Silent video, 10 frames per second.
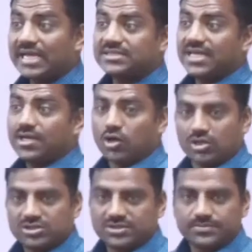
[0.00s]
are
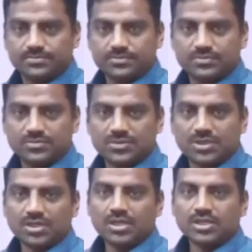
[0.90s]
dogs.
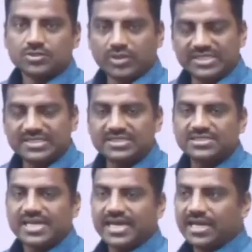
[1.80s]
So in such
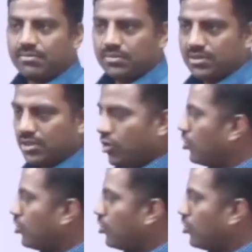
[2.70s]
diagram, you have to